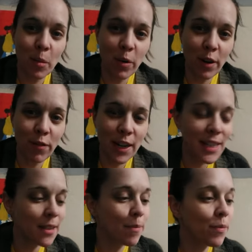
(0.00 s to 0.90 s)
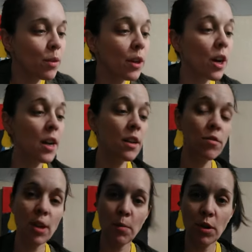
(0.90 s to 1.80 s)
morning, friends. We are on
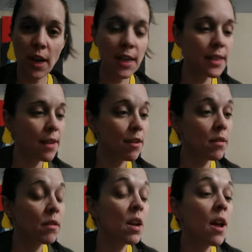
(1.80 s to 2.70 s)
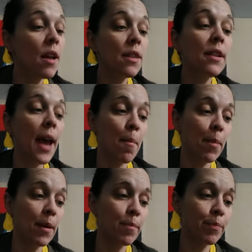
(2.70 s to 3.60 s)
chapter 97, The Lamp.